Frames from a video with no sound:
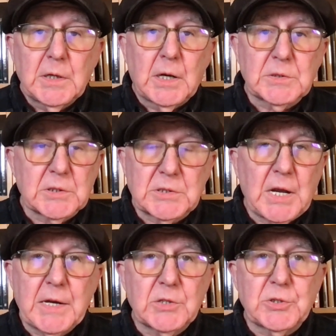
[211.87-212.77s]
as I
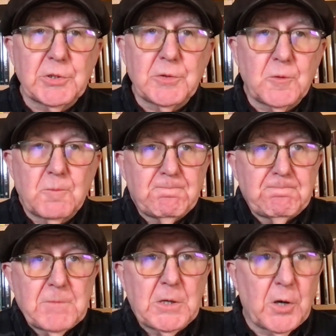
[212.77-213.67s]
say, to,
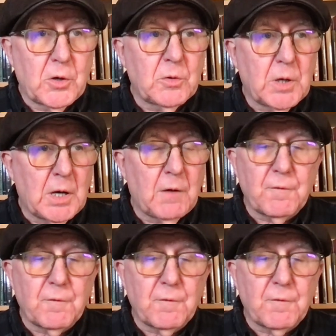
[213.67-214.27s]
a